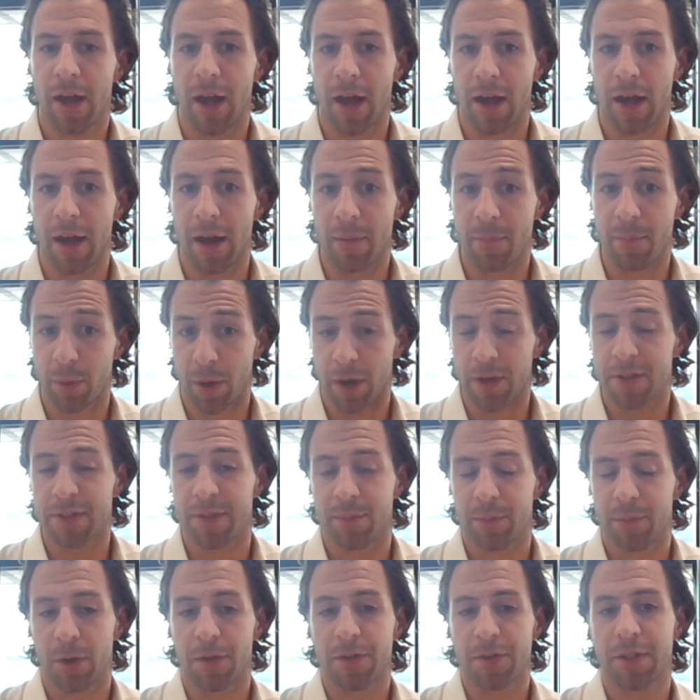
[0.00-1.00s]
and
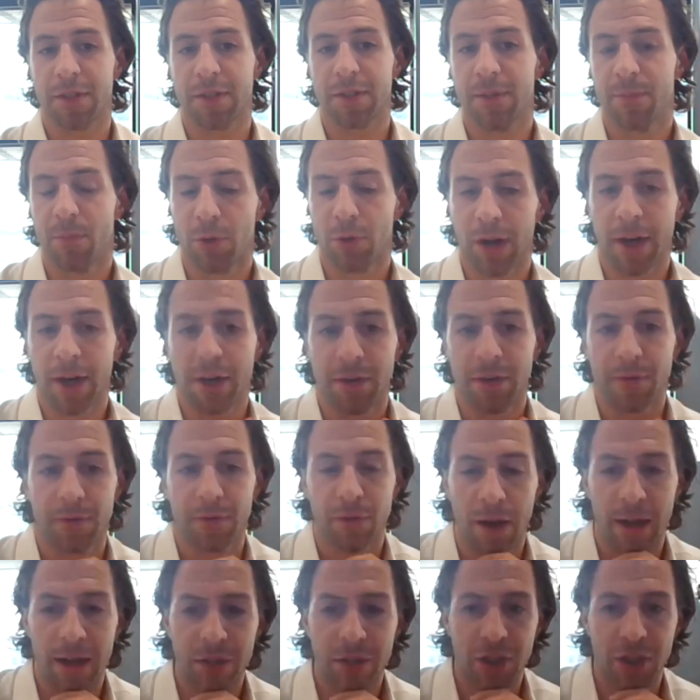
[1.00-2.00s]
pricing processes more accurate
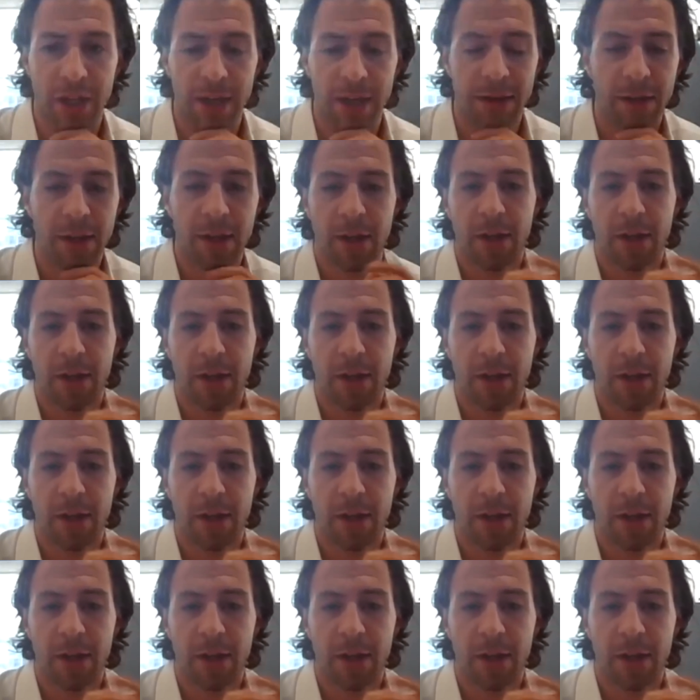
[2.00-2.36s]
for IAG.